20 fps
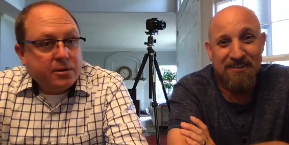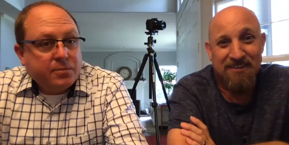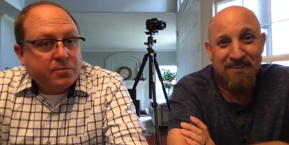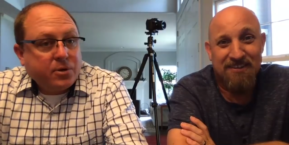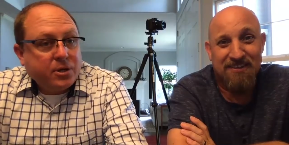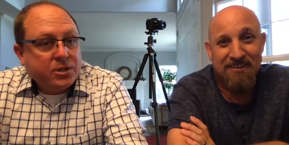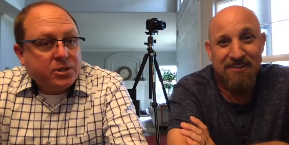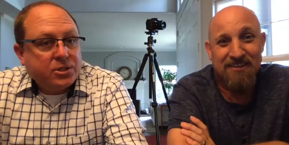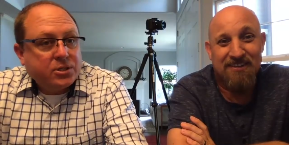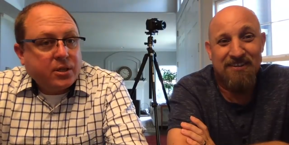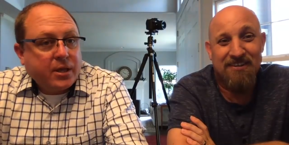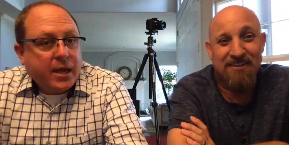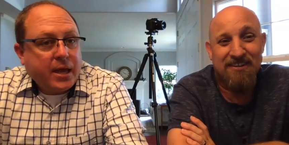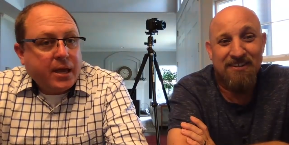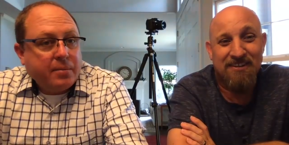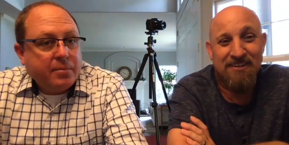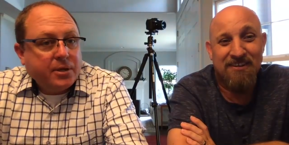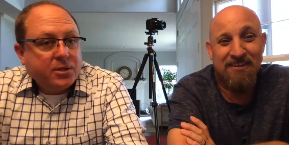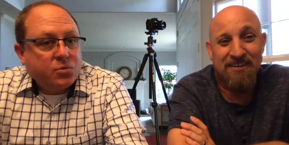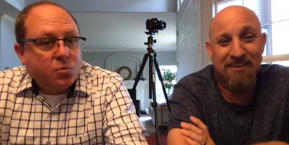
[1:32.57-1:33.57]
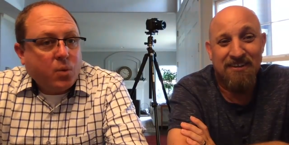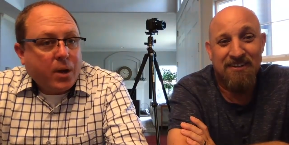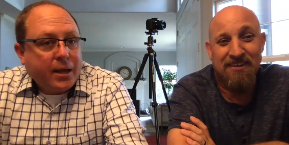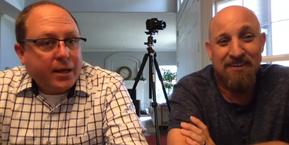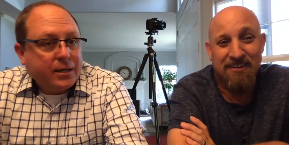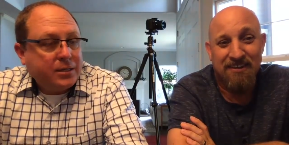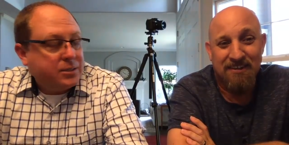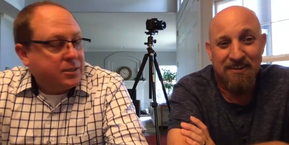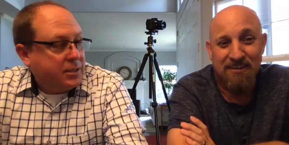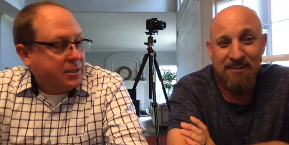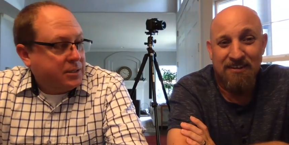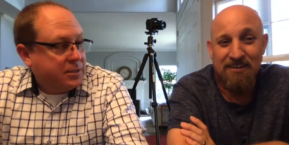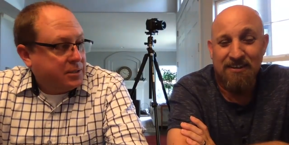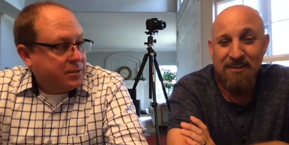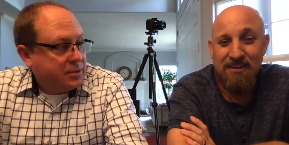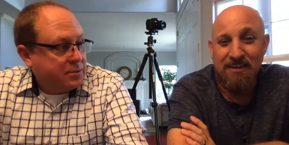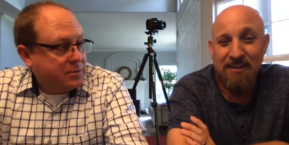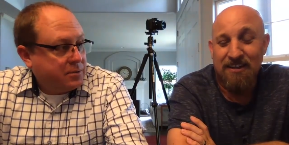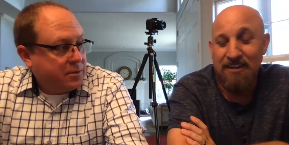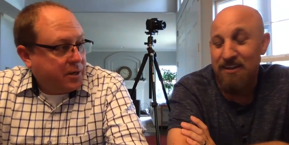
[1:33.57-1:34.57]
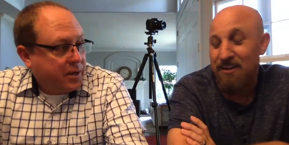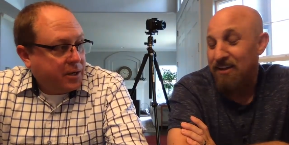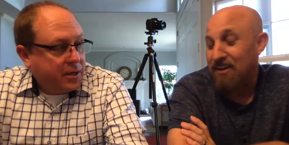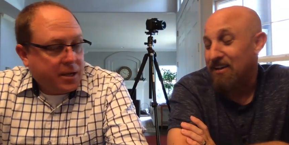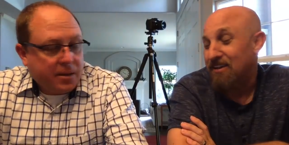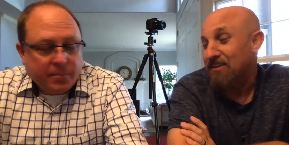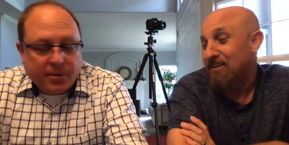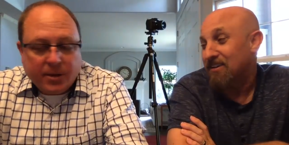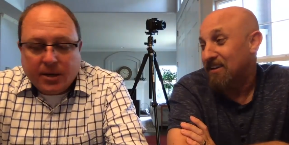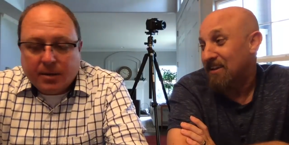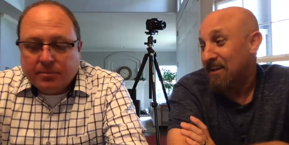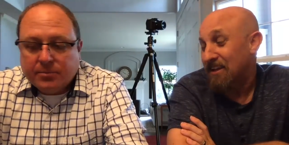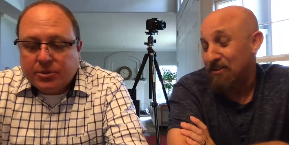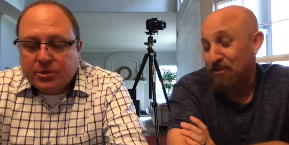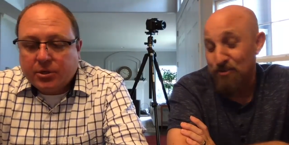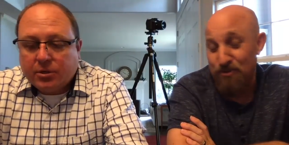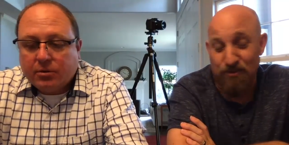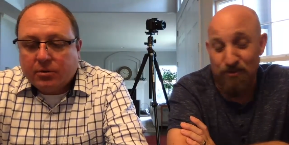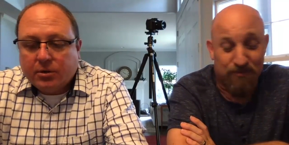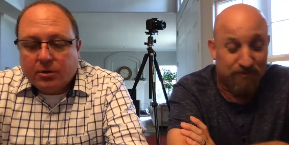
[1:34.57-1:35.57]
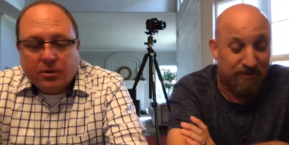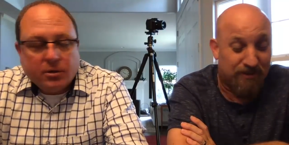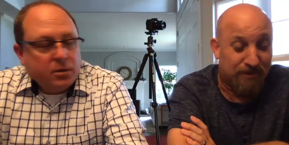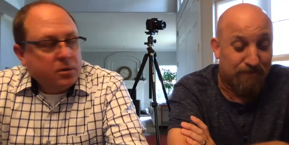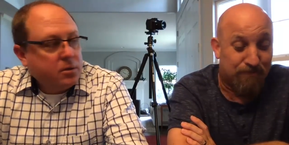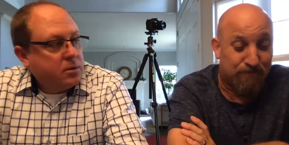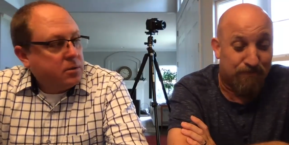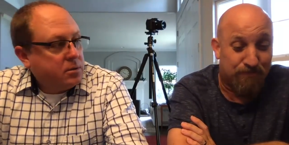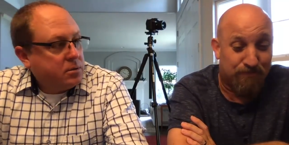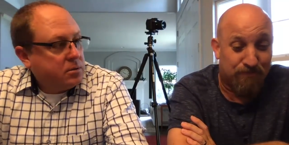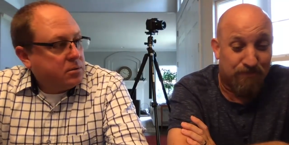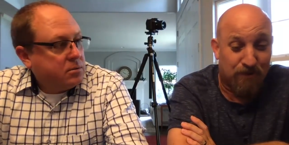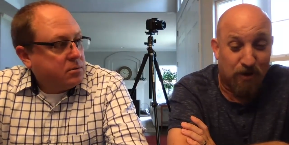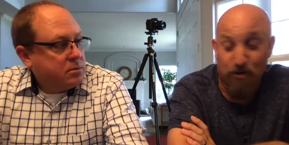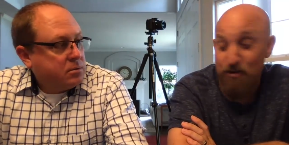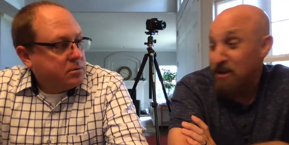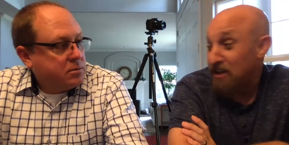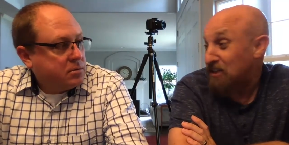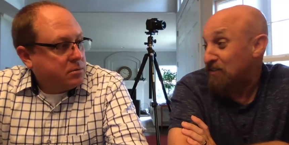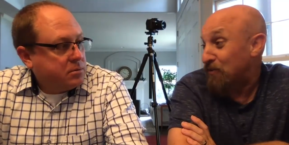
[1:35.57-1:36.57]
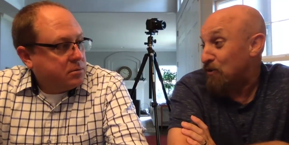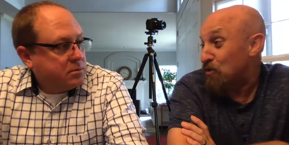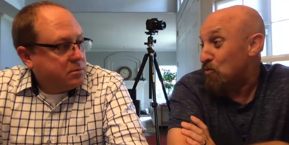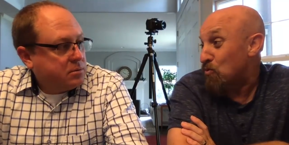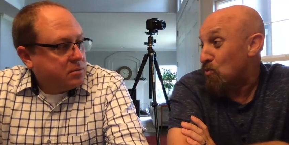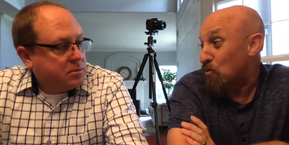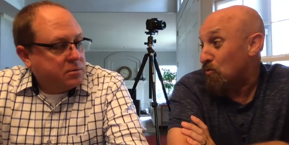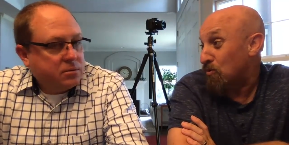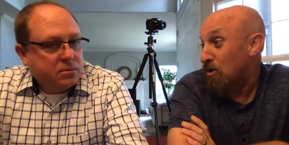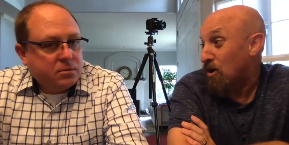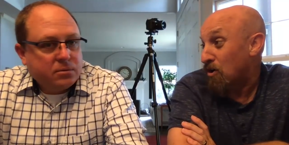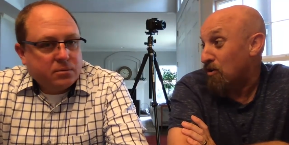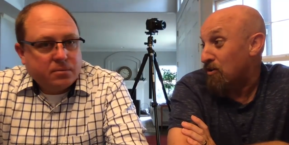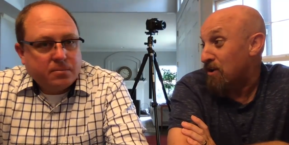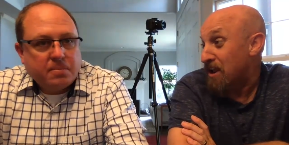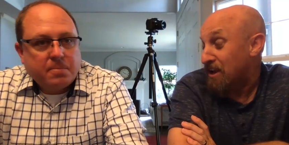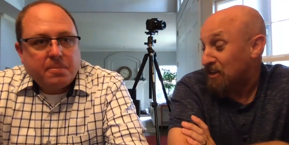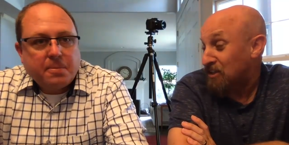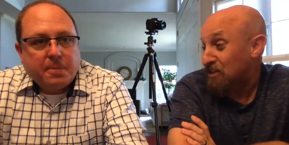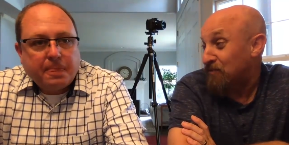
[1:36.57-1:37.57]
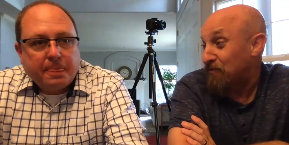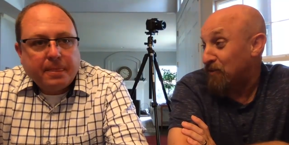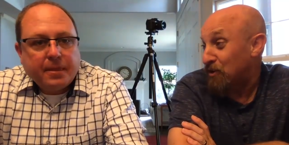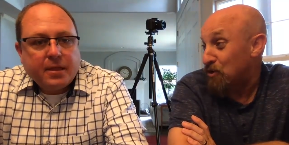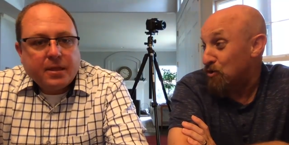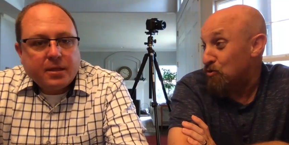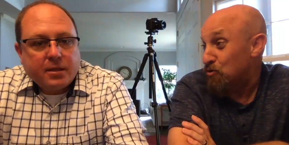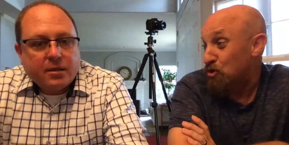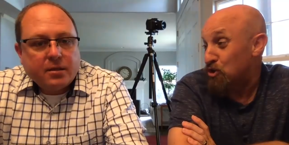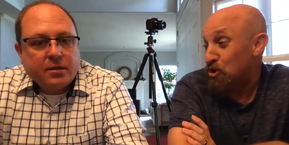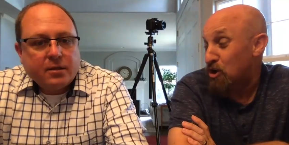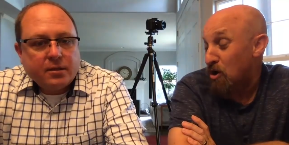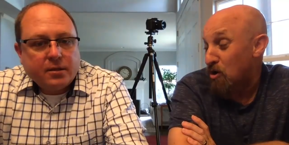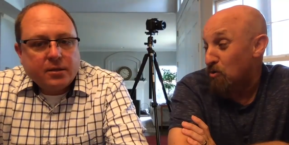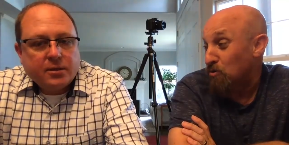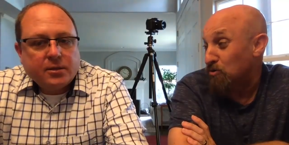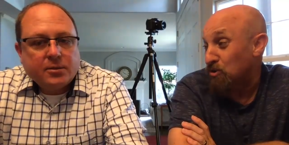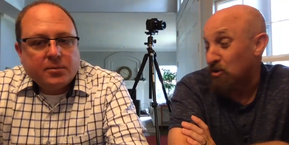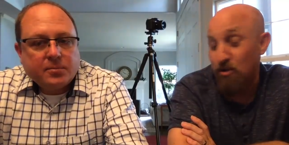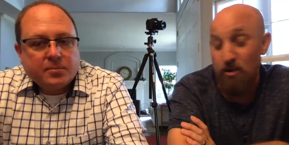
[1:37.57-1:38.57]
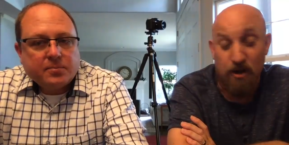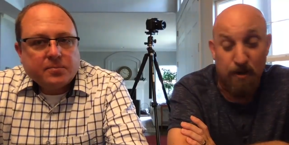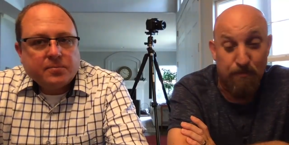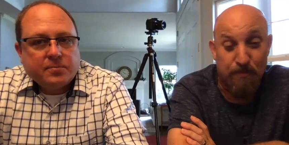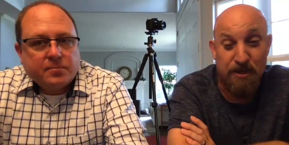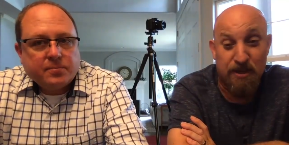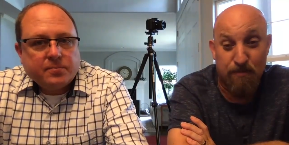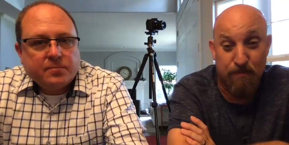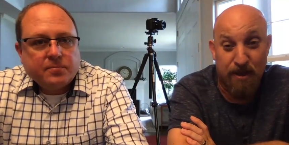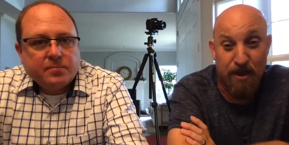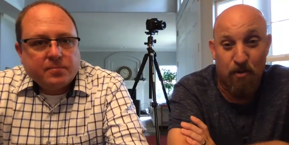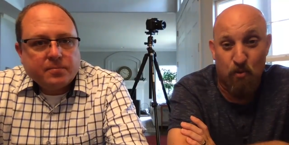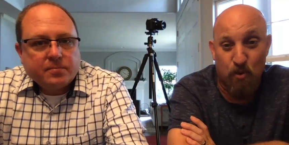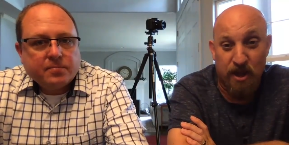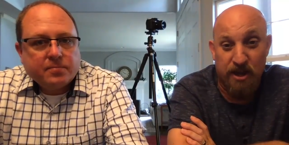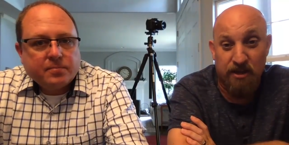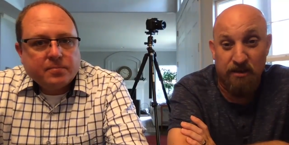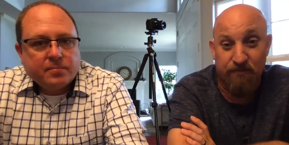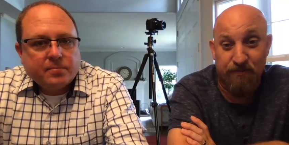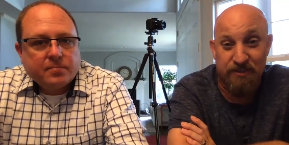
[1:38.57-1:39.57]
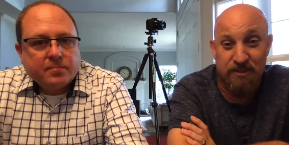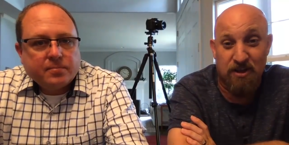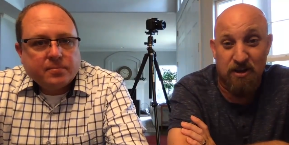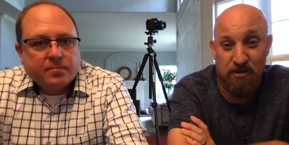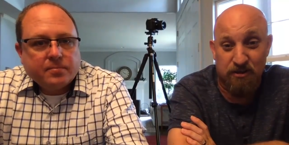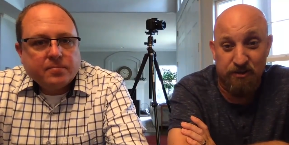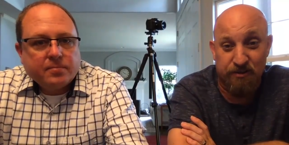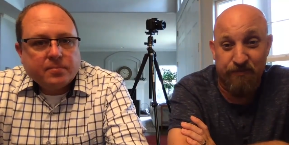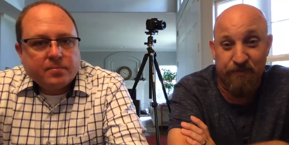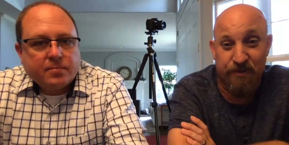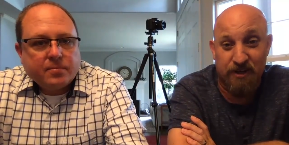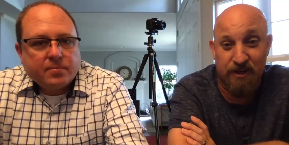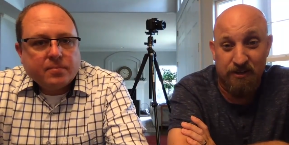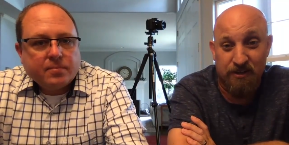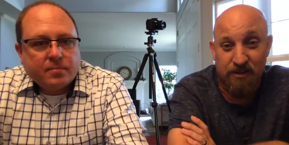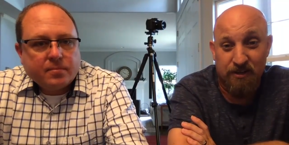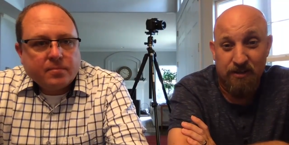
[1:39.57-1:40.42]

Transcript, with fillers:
Speaker 1: pretty slammed. It's wedding season
Speaker 2: right, yeah. coming up. And so, so, yep. Our next few our next few shows are going to be about wedding photography.